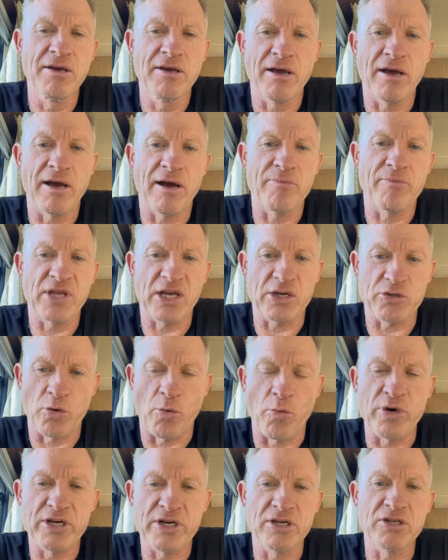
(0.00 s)
That's what
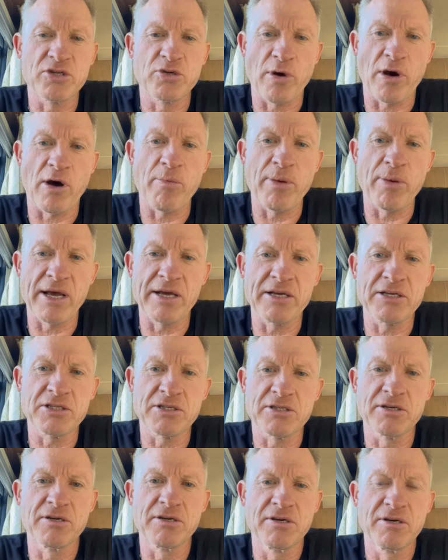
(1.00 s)
we did to our
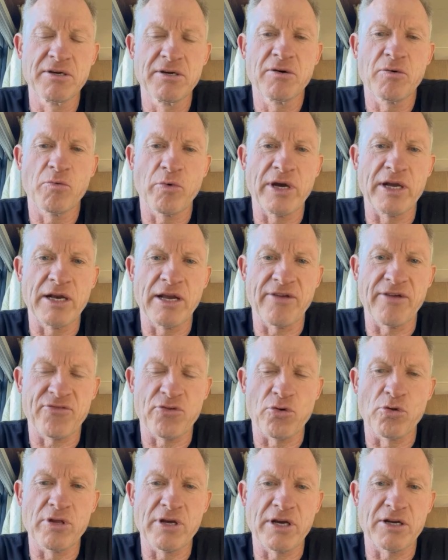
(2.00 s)
place. We left
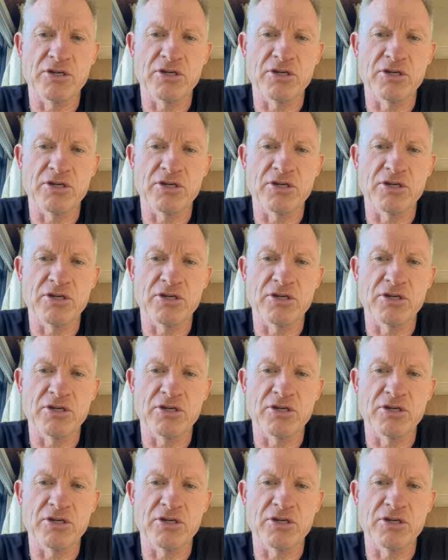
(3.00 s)
all the